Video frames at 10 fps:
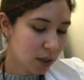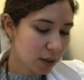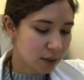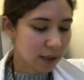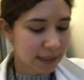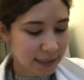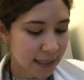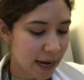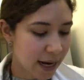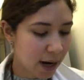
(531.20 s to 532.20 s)
So let's
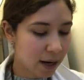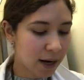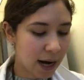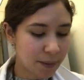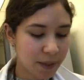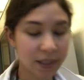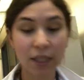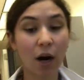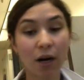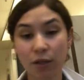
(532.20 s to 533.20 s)
say our
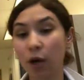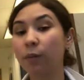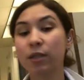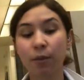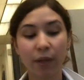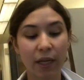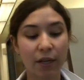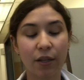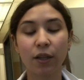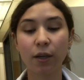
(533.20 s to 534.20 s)
IPCR is almost completed
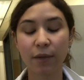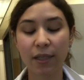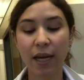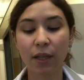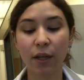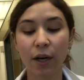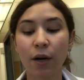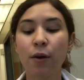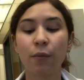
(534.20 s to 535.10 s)
in the thermocycler.